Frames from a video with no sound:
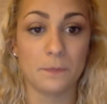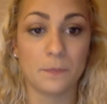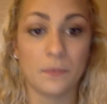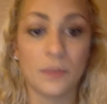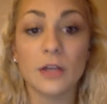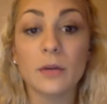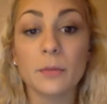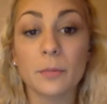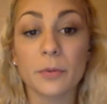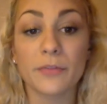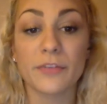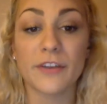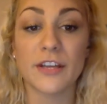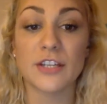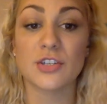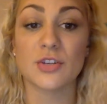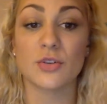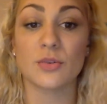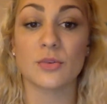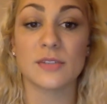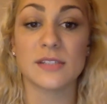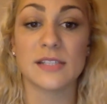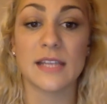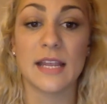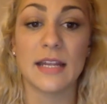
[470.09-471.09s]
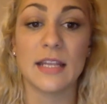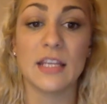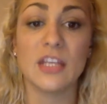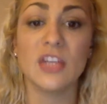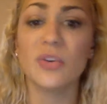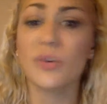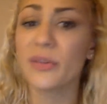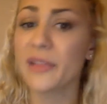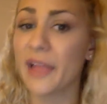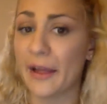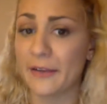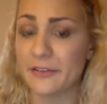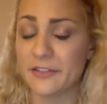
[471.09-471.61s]
In a professional setting,
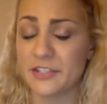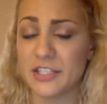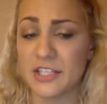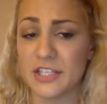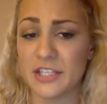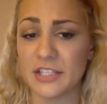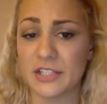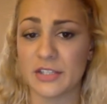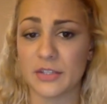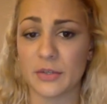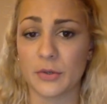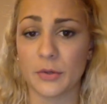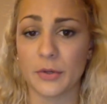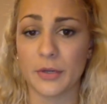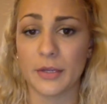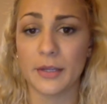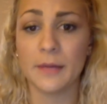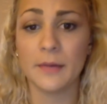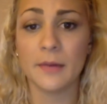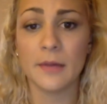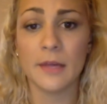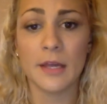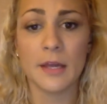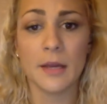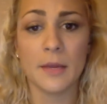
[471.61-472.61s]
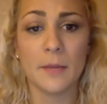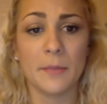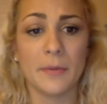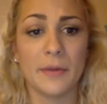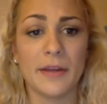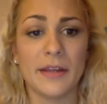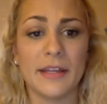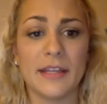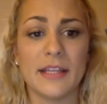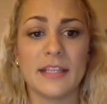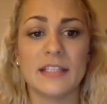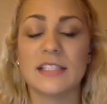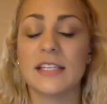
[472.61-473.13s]
you're allowed to disagree,
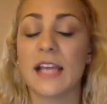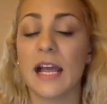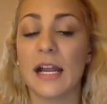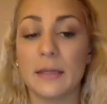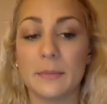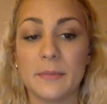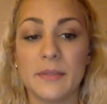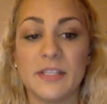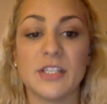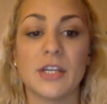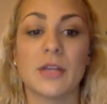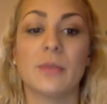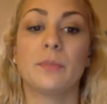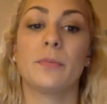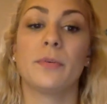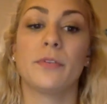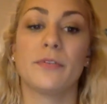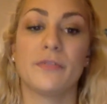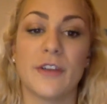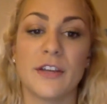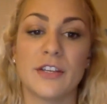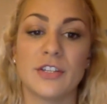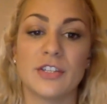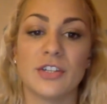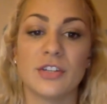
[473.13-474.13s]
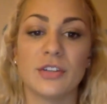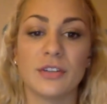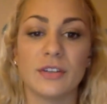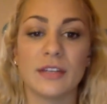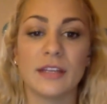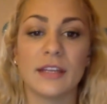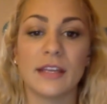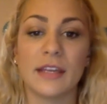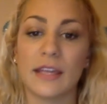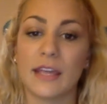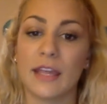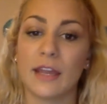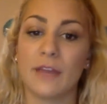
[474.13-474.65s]
but it's got to be done
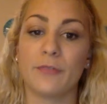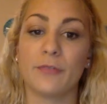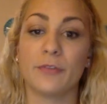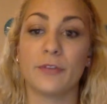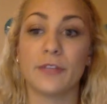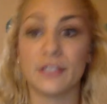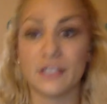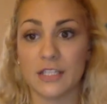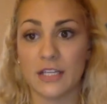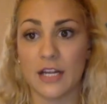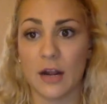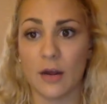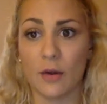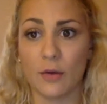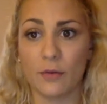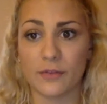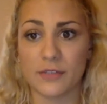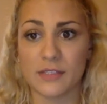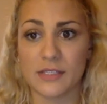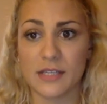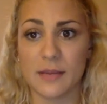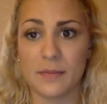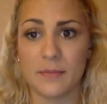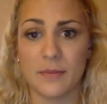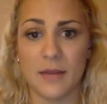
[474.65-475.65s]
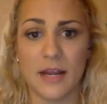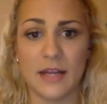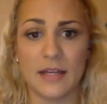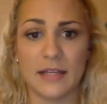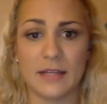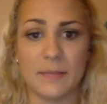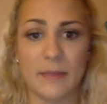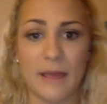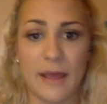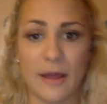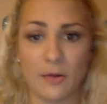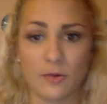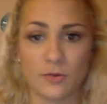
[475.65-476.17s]
professionally and carefully to not overstep any
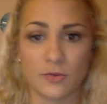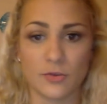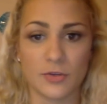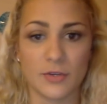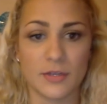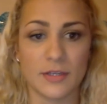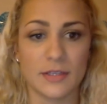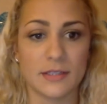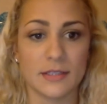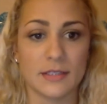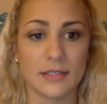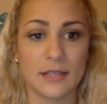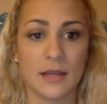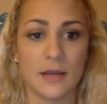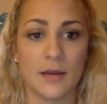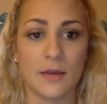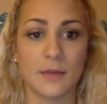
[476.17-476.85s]
boundaries.